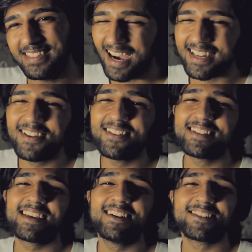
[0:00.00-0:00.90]
I know it
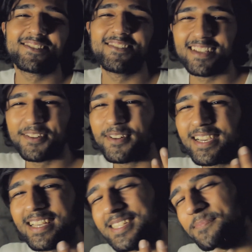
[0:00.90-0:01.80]
sounds really weird.